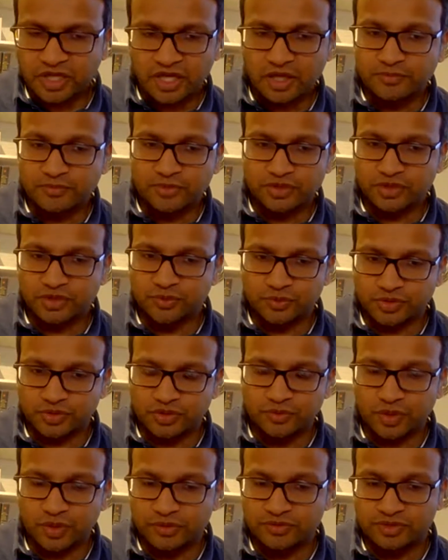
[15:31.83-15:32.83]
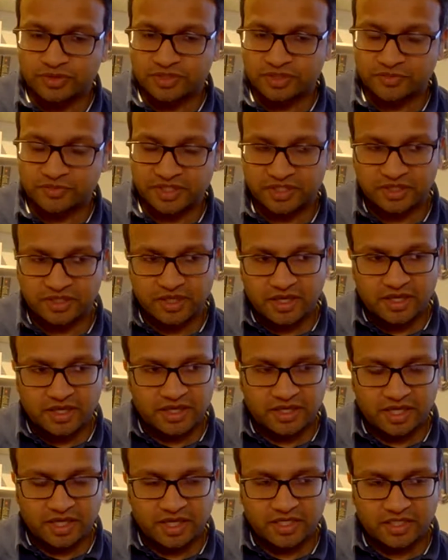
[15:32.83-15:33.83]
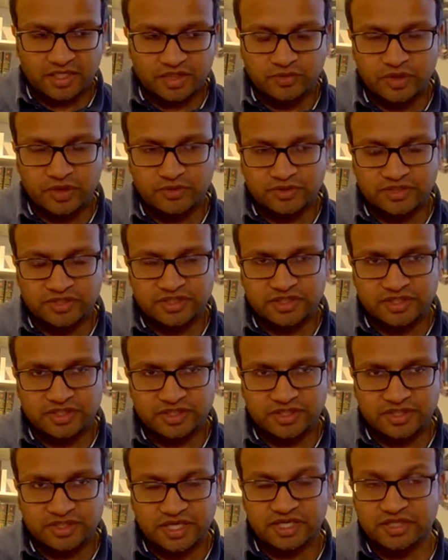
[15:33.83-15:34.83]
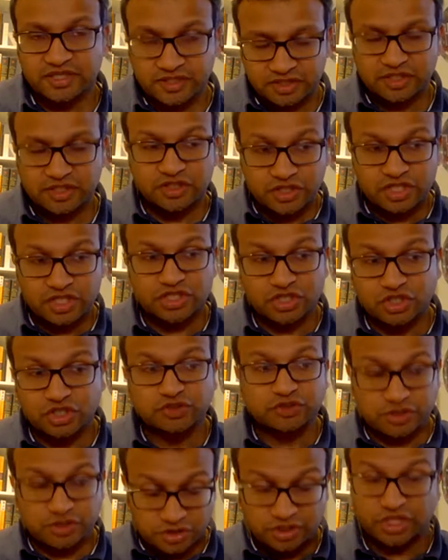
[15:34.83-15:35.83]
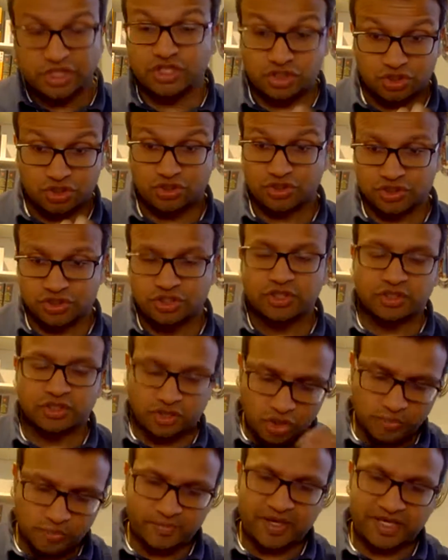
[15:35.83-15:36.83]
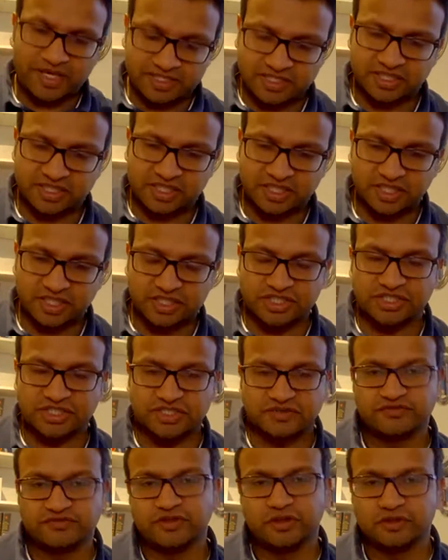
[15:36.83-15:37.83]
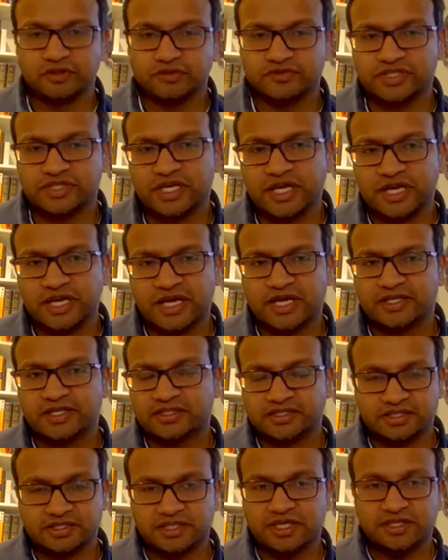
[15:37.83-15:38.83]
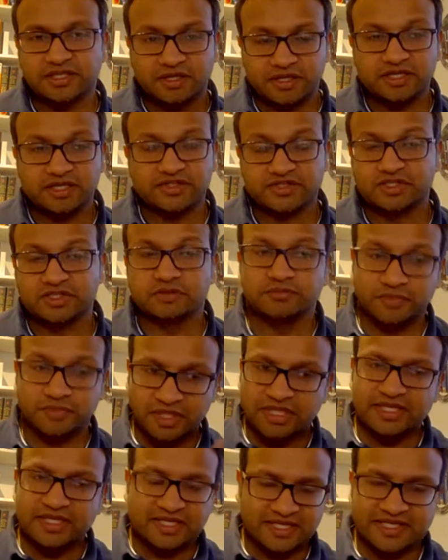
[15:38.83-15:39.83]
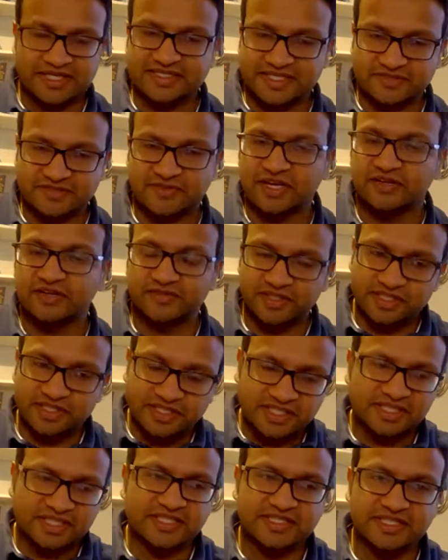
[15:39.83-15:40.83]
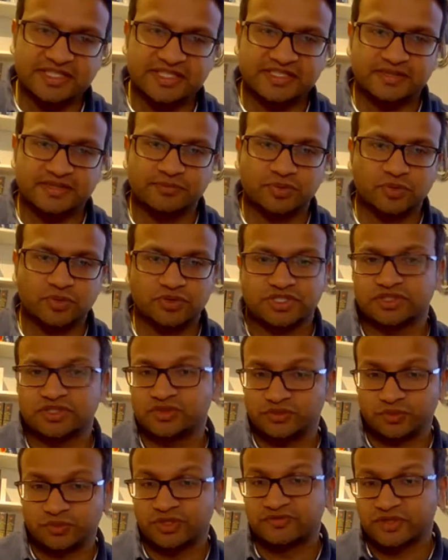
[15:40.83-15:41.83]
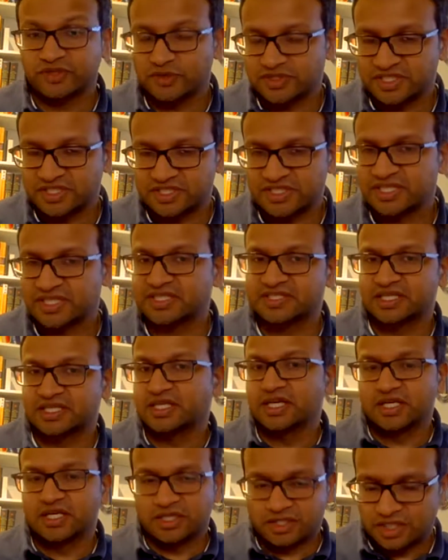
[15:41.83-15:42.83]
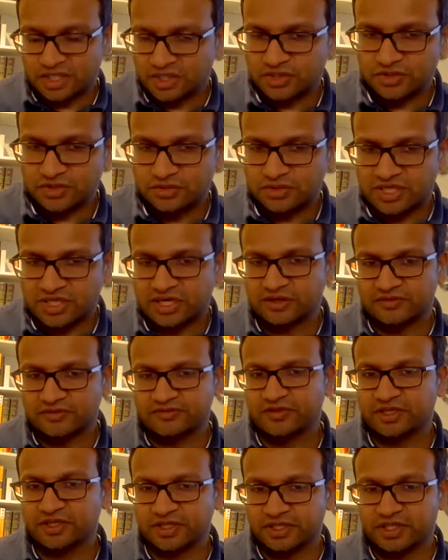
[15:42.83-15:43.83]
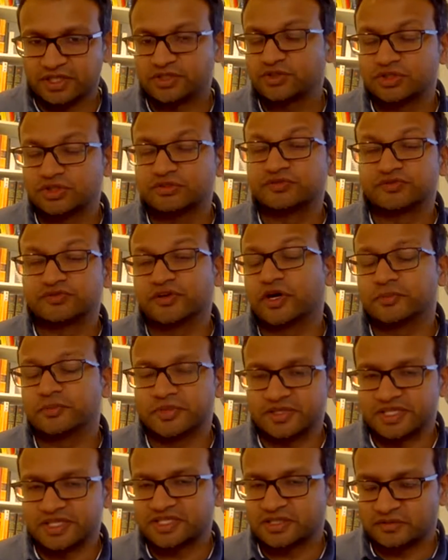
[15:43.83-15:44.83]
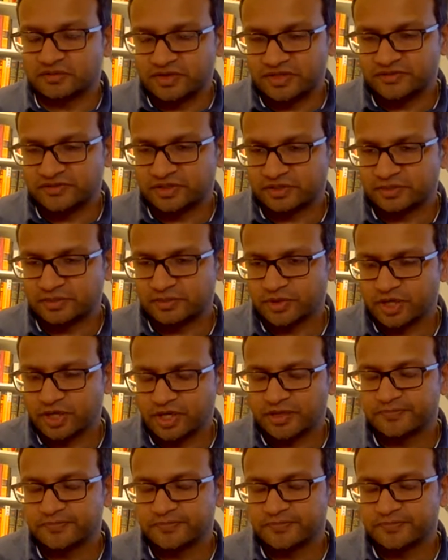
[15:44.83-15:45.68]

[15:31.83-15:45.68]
you won't. I mean, you won't. They can. They should go back to the clinicians involved and ask them, is this relevant? Is this important? We've noticed this. Can you clarify? Can you confirm that these are relevant